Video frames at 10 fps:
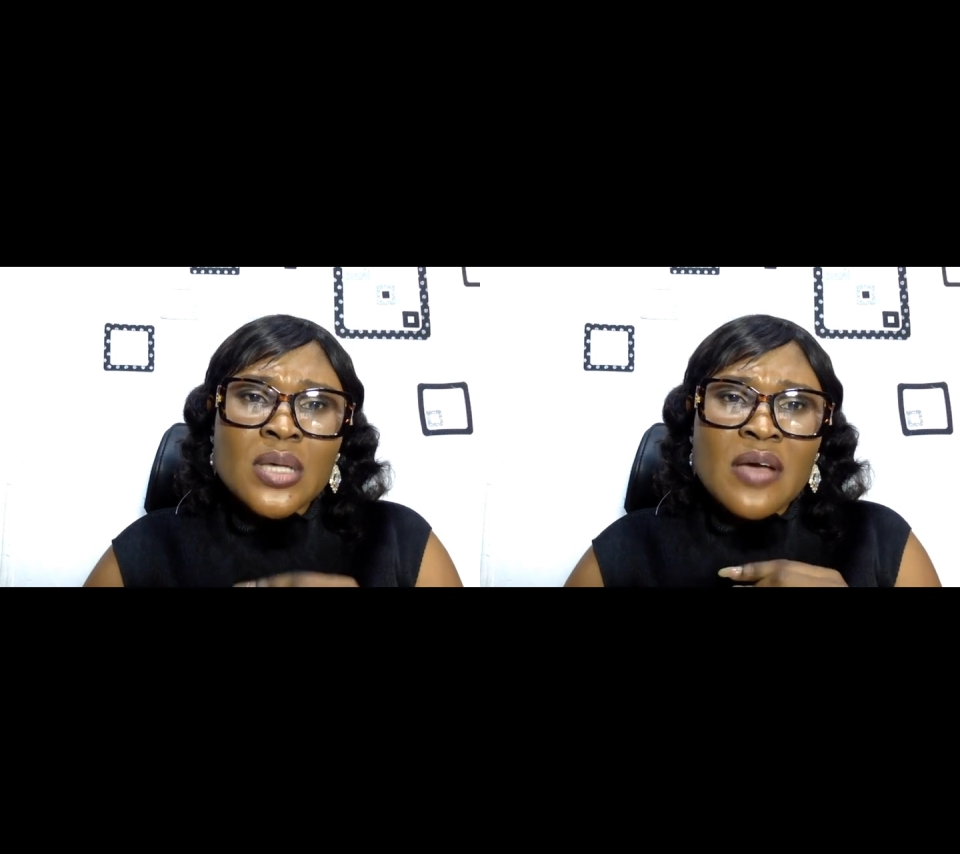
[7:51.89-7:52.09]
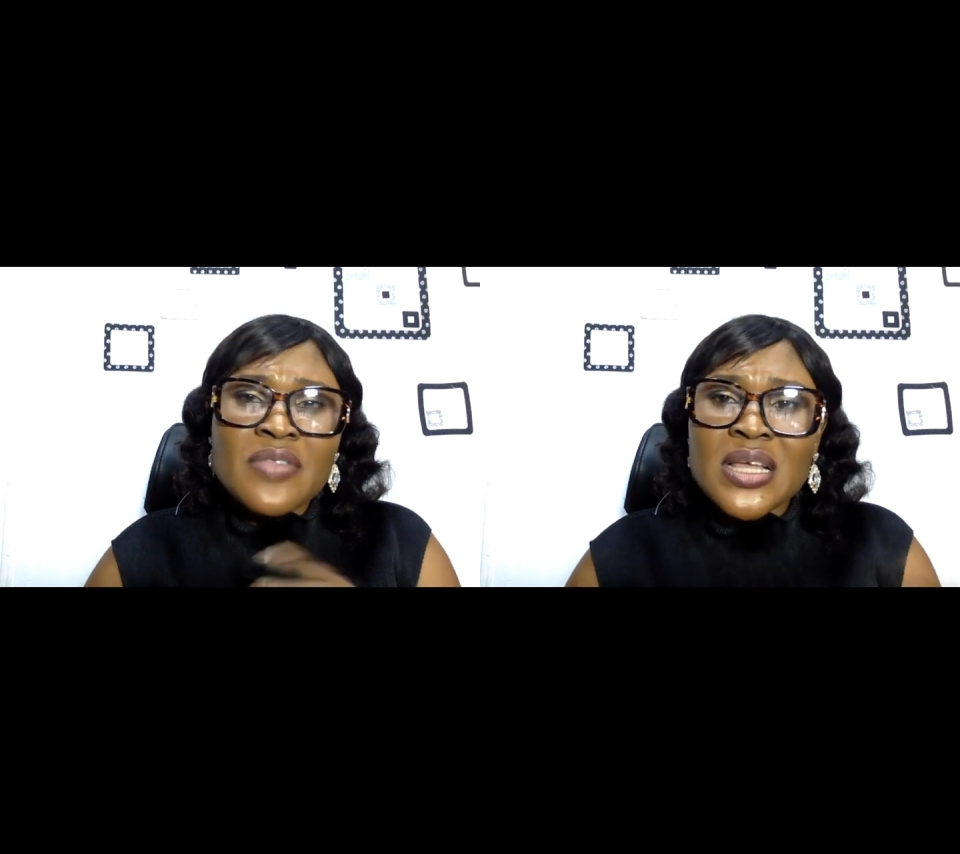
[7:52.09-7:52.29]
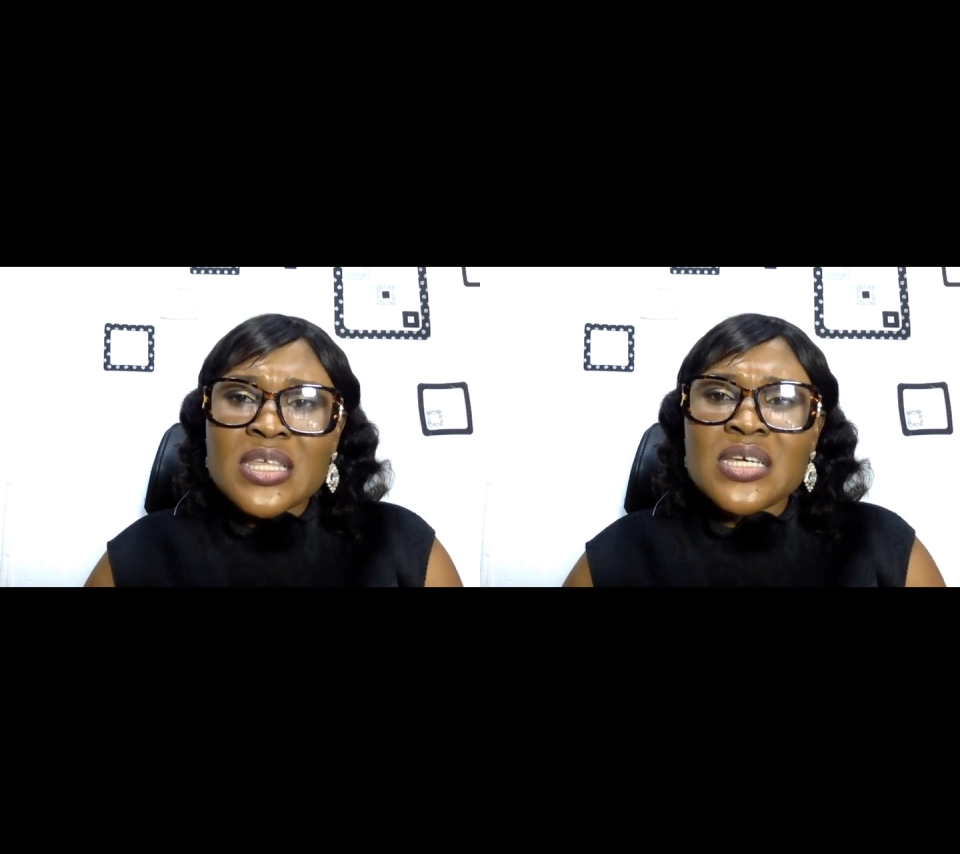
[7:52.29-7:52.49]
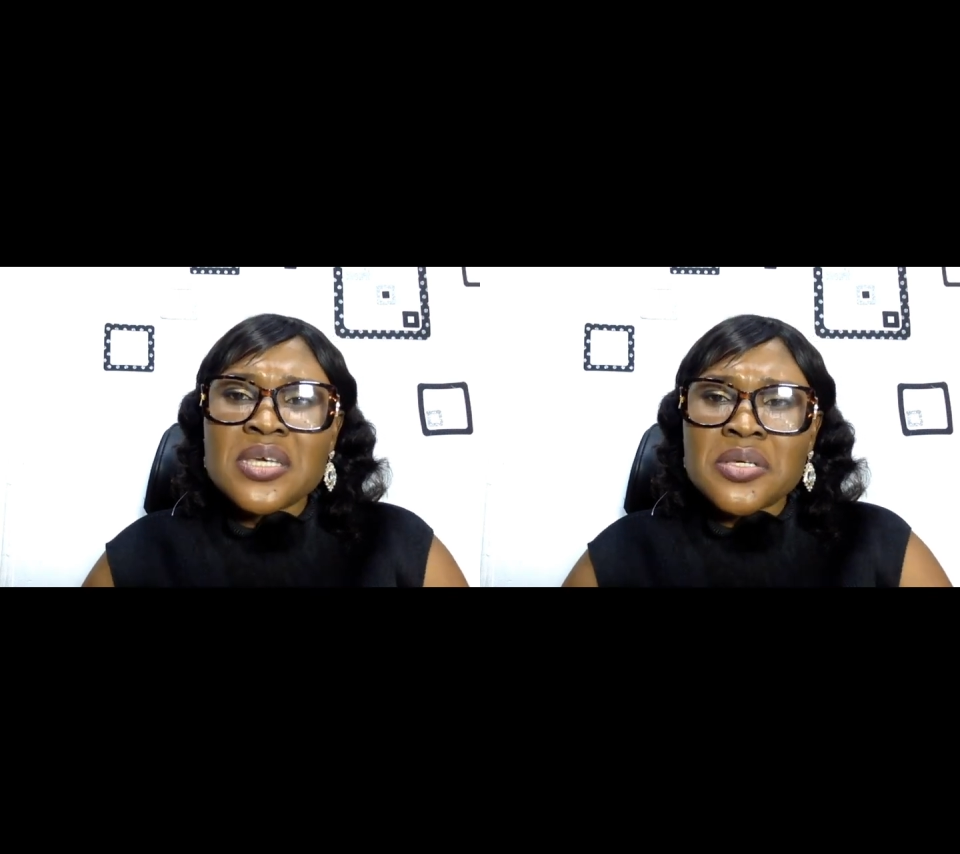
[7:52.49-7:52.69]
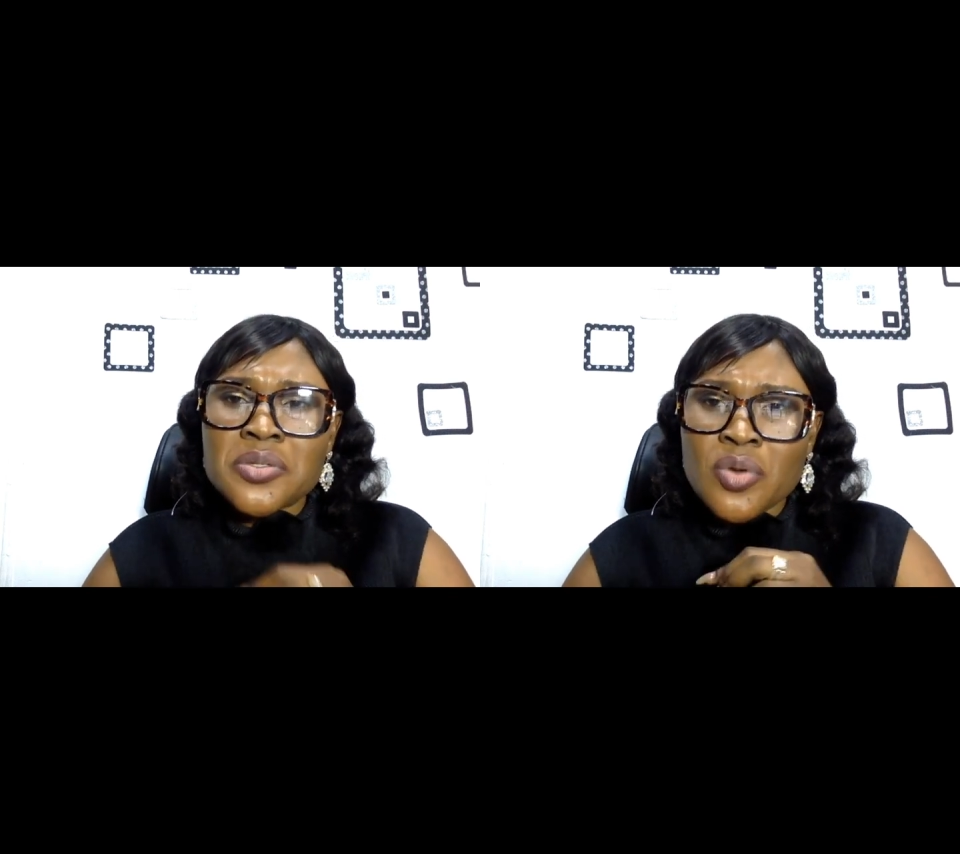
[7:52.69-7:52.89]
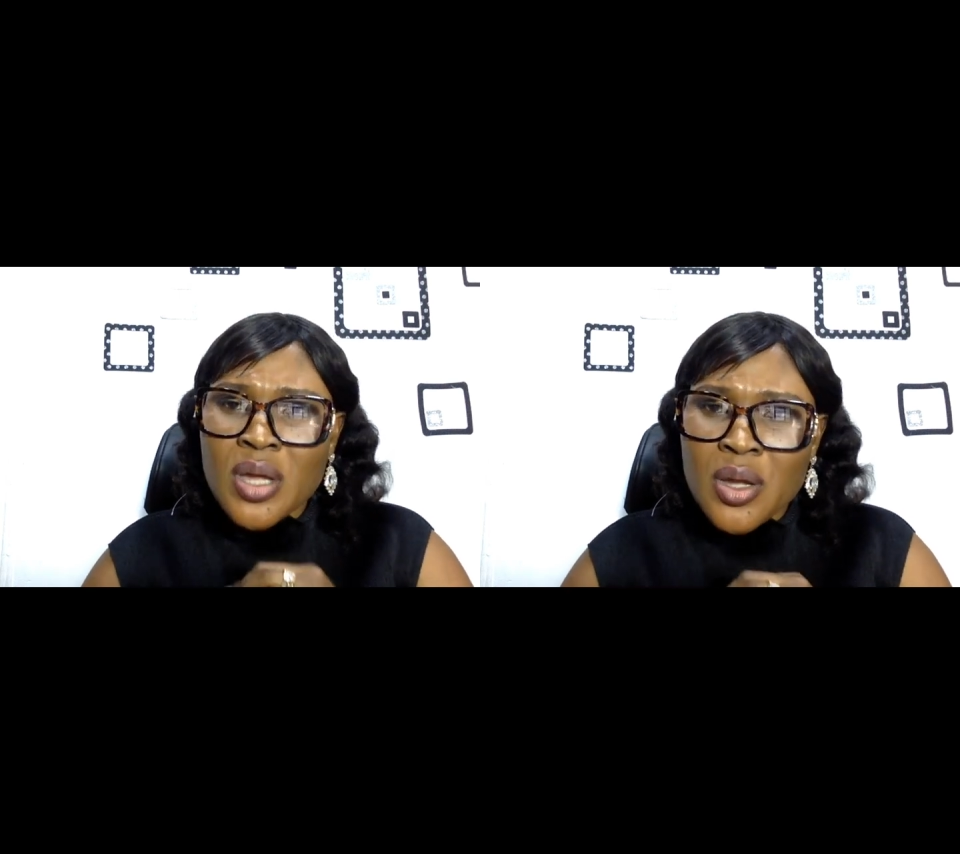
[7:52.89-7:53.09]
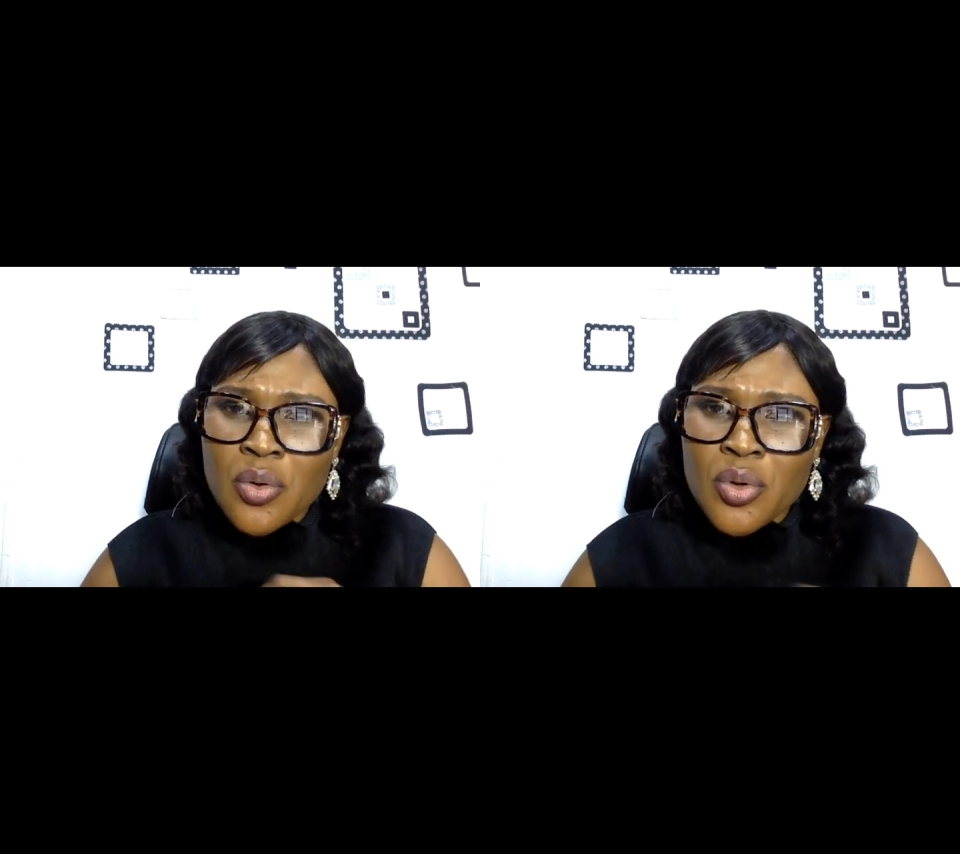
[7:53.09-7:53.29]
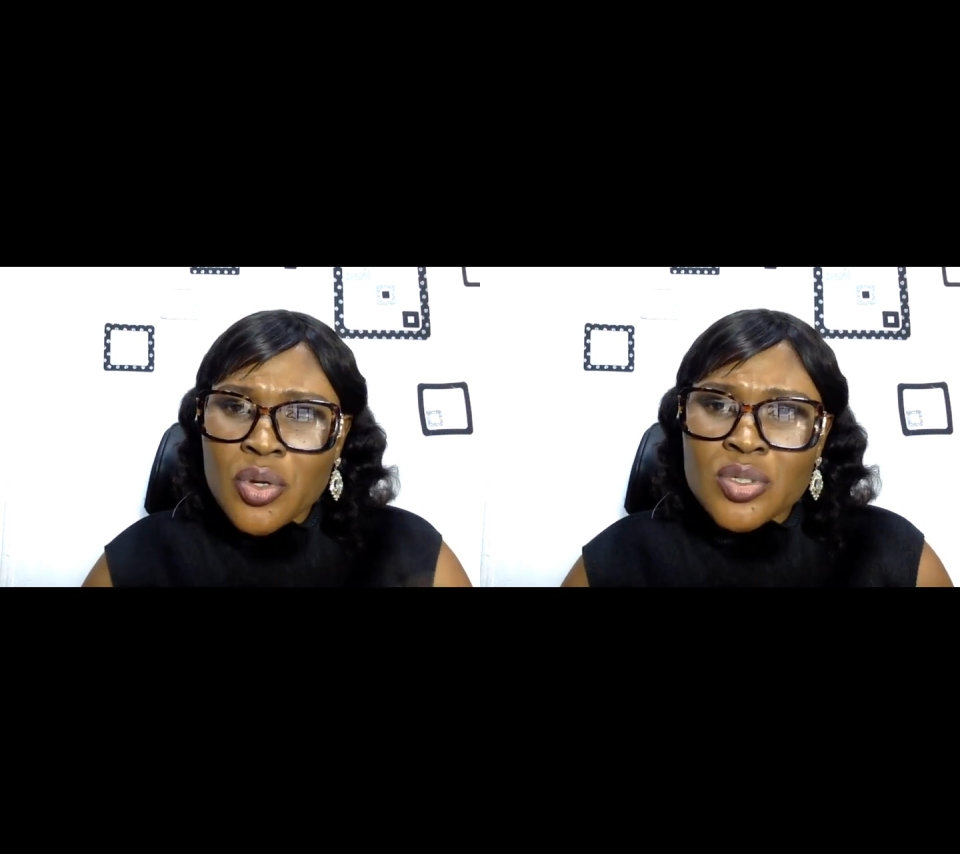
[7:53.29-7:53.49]
after 3 years you can go
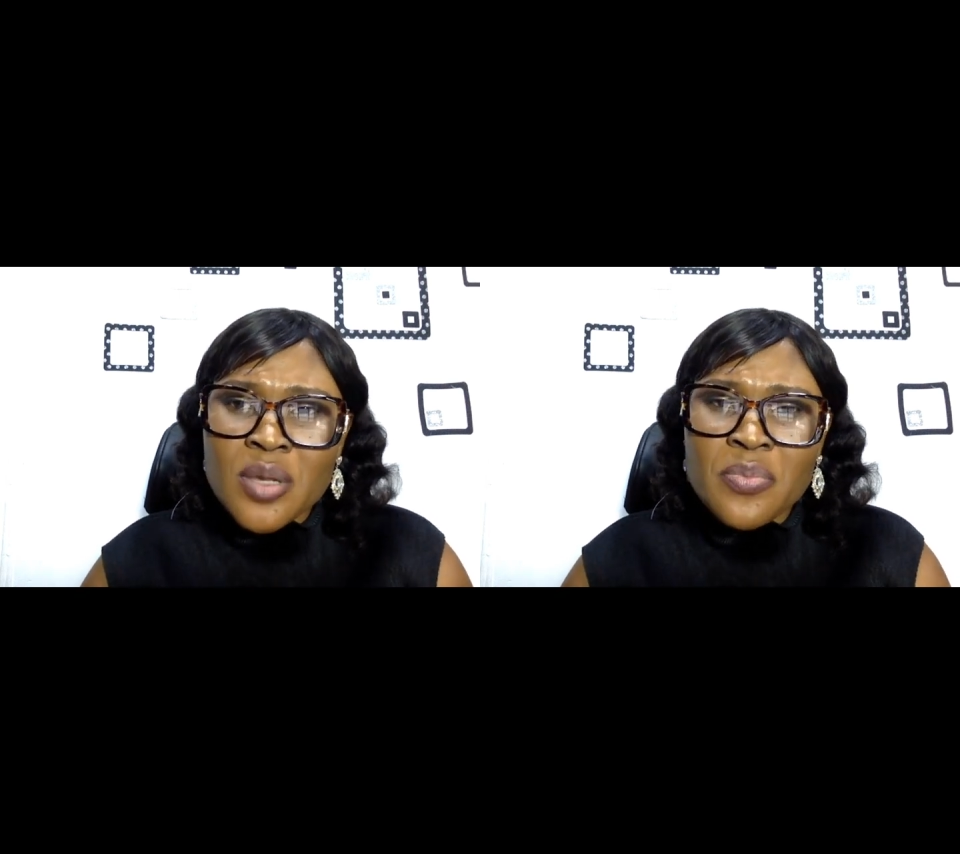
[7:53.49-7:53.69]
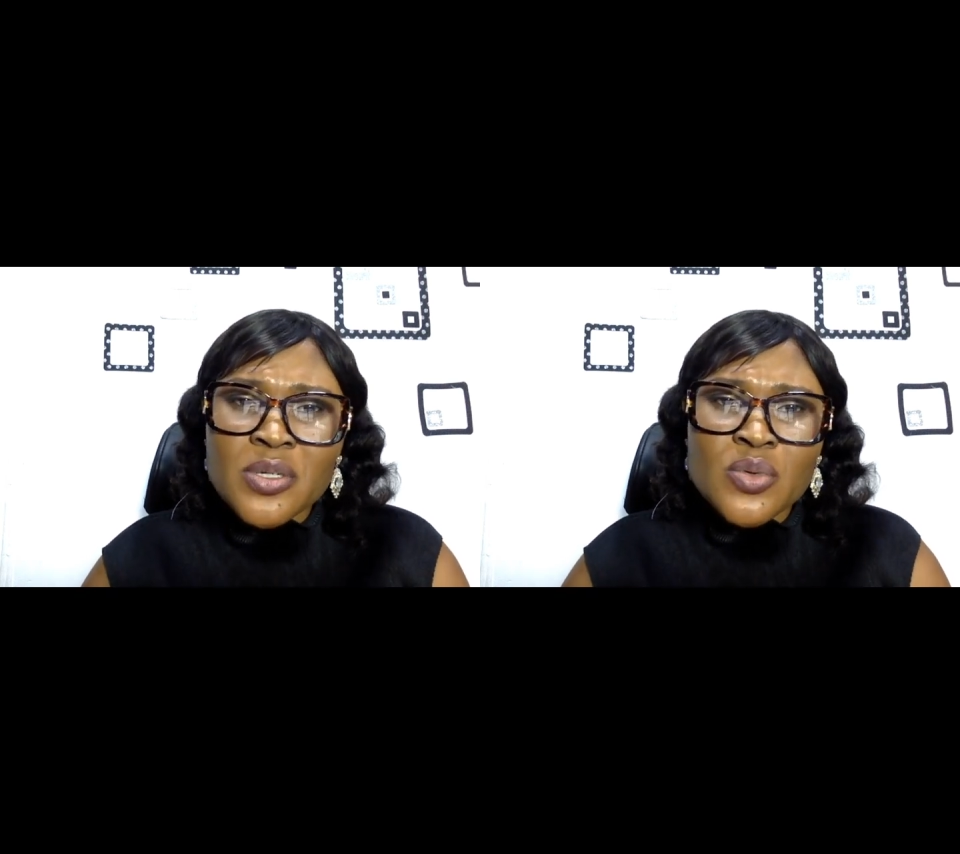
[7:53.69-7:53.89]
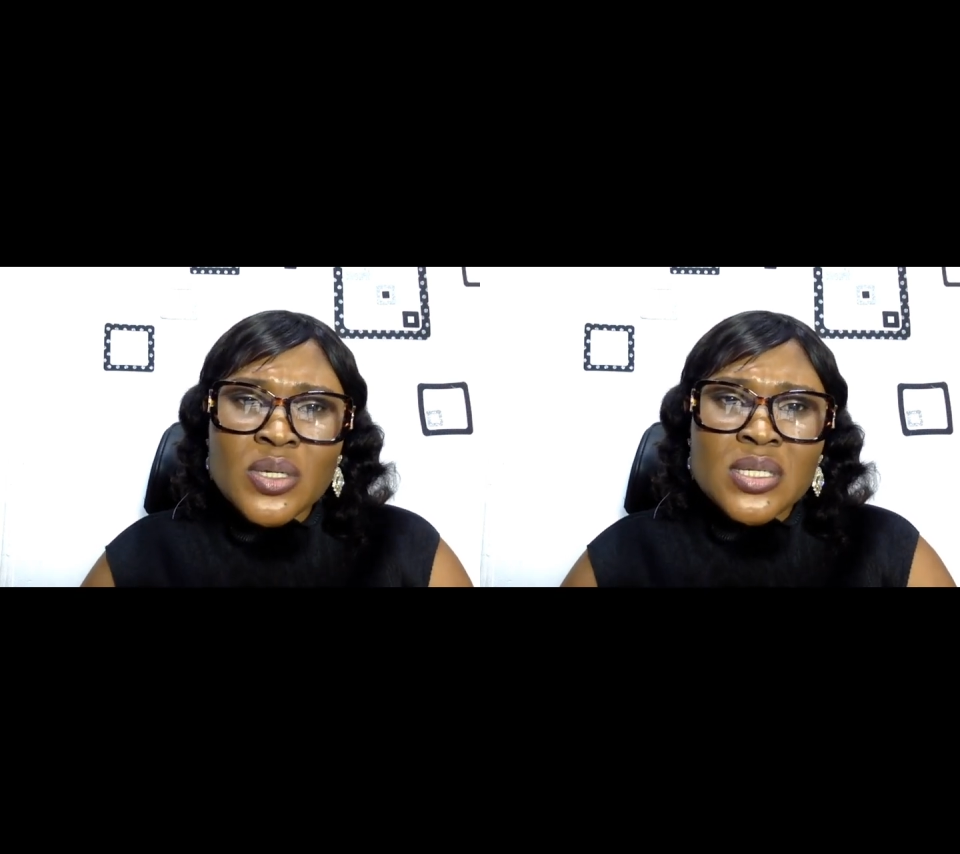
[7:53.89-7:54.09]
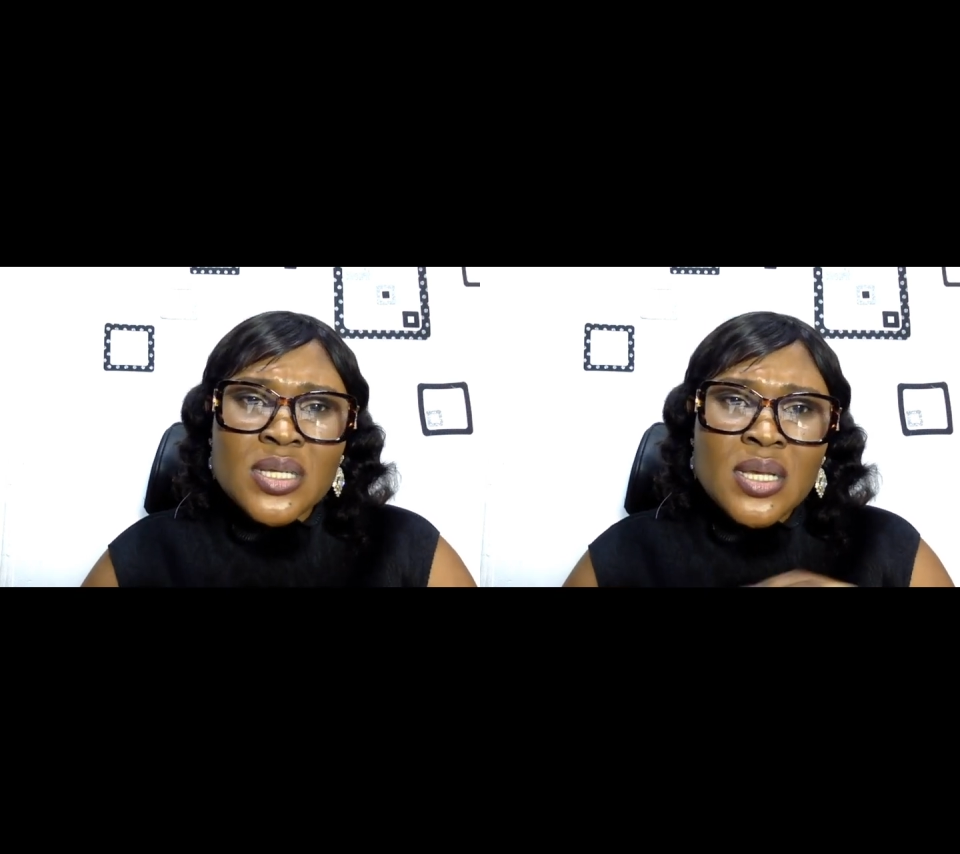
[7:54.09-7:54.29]
your separate ways.